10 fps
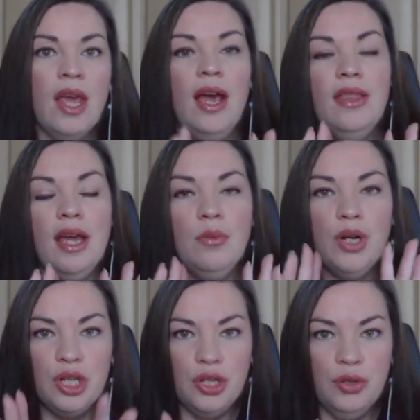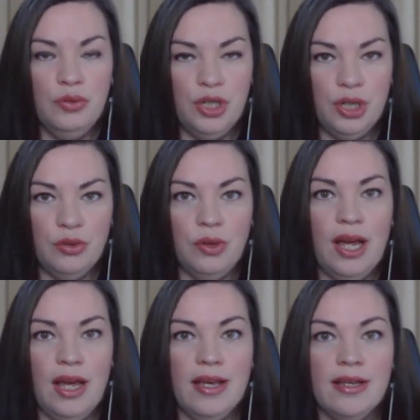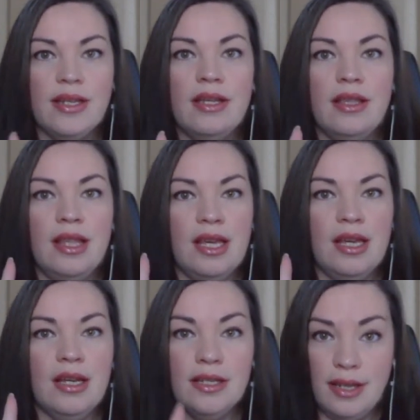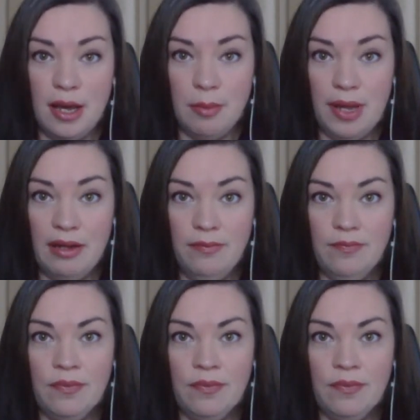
And then what you do is the stamping,